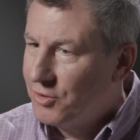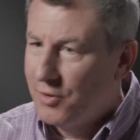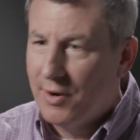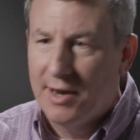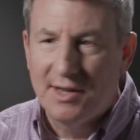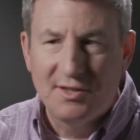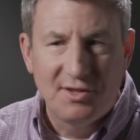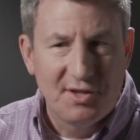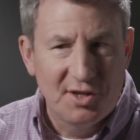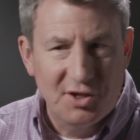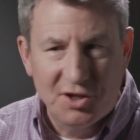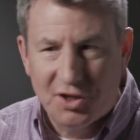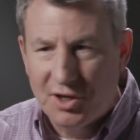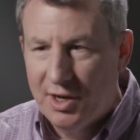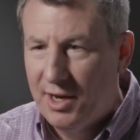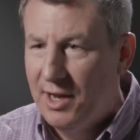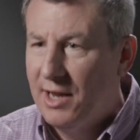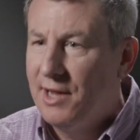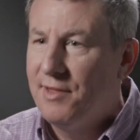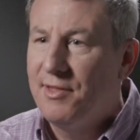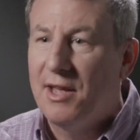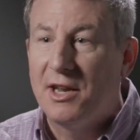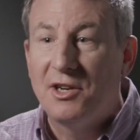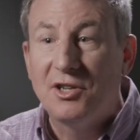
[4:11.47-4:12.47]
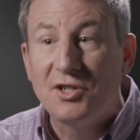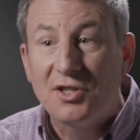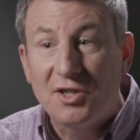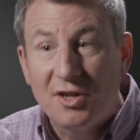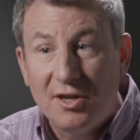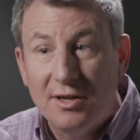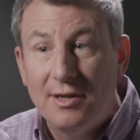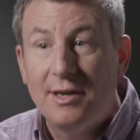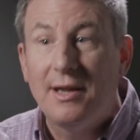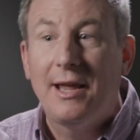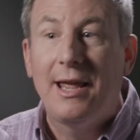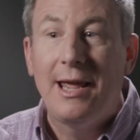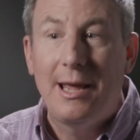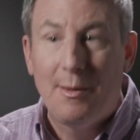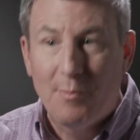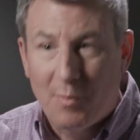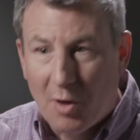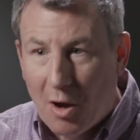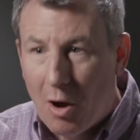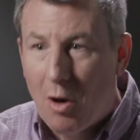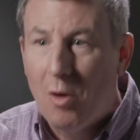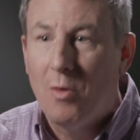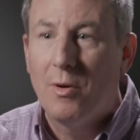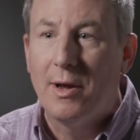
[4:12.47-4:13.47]
transitioning. They just couldn't
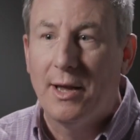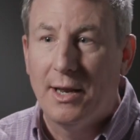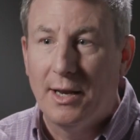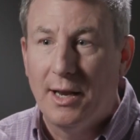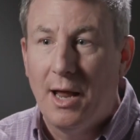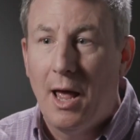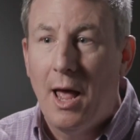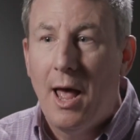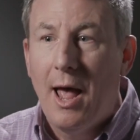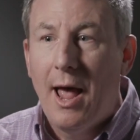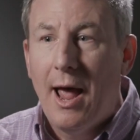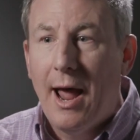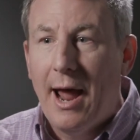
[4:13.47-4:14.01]
keep going.